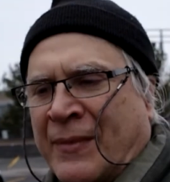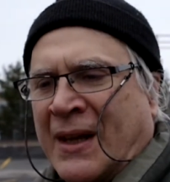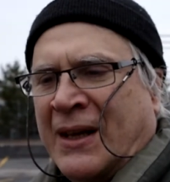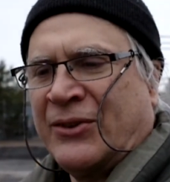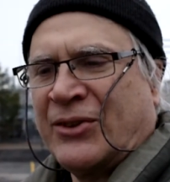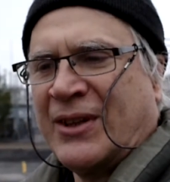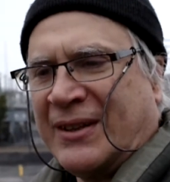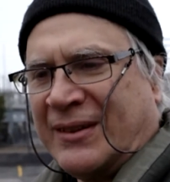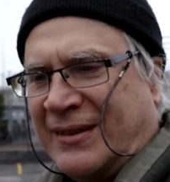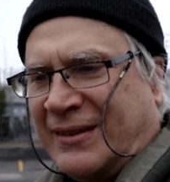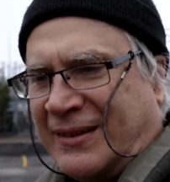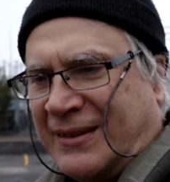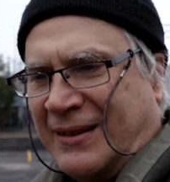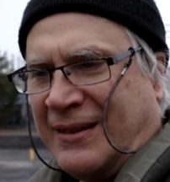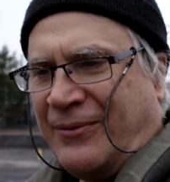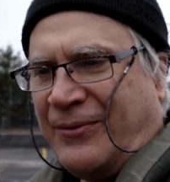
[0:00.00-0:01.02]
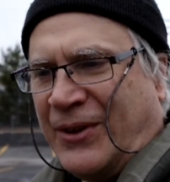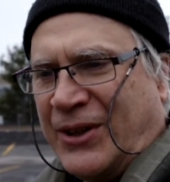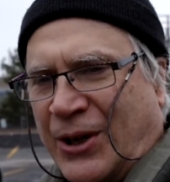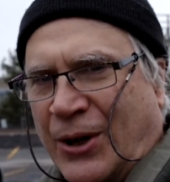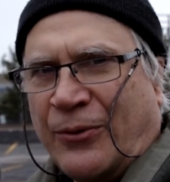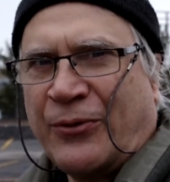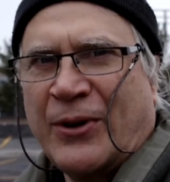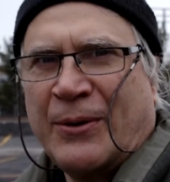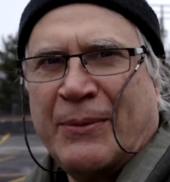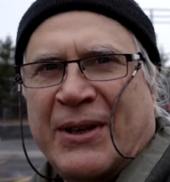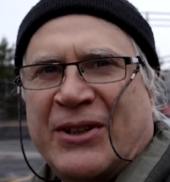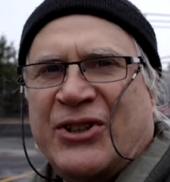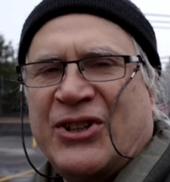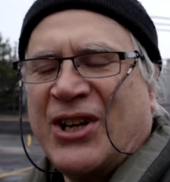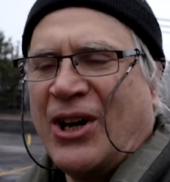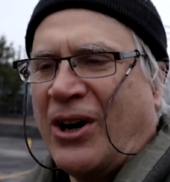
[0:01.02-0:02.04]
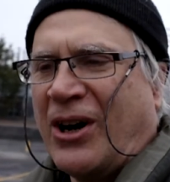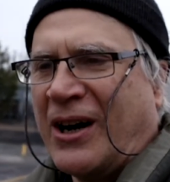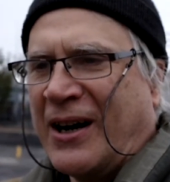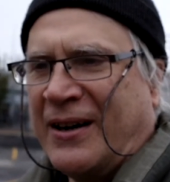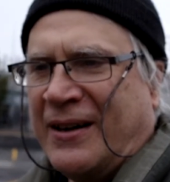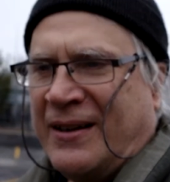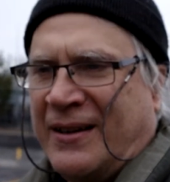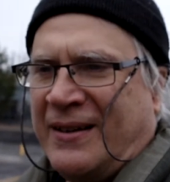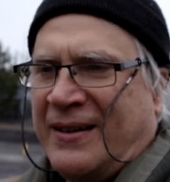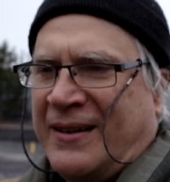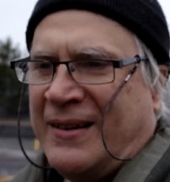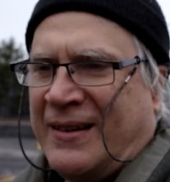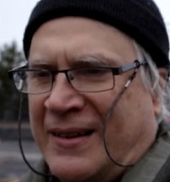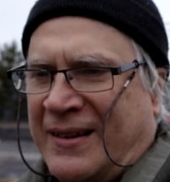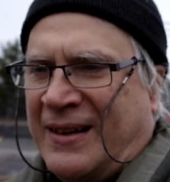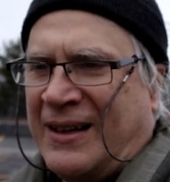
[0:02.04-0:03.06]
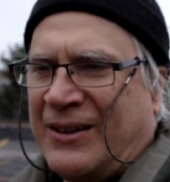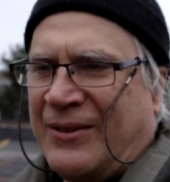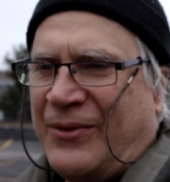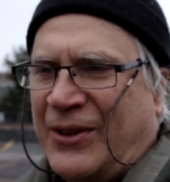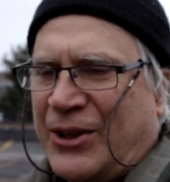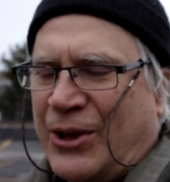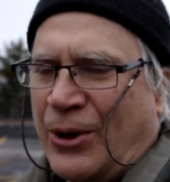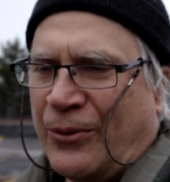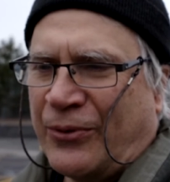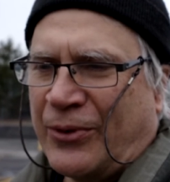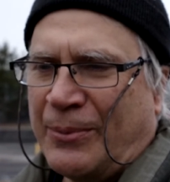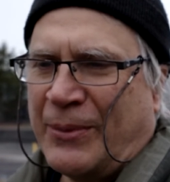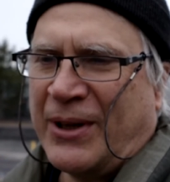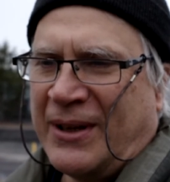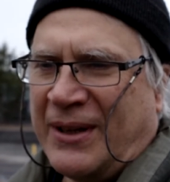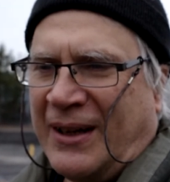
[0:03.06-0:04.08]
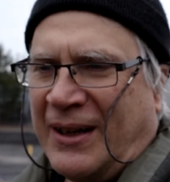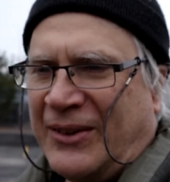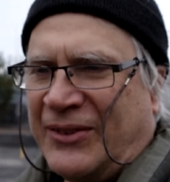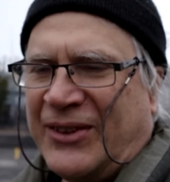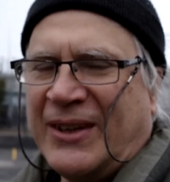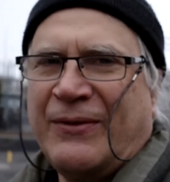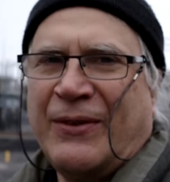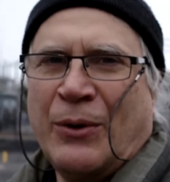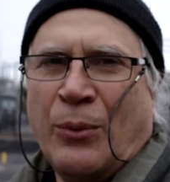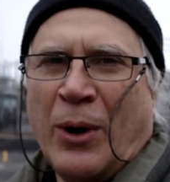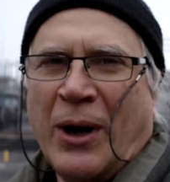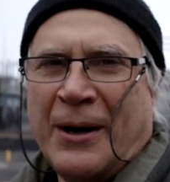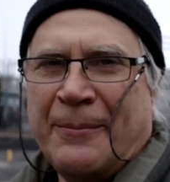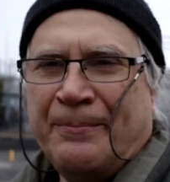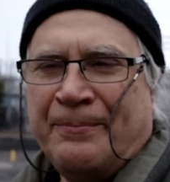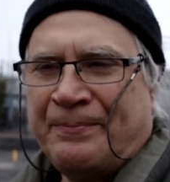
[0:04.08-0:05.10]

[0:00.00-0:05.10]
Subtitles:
So this is the video from the GR and the video from the ZV-1.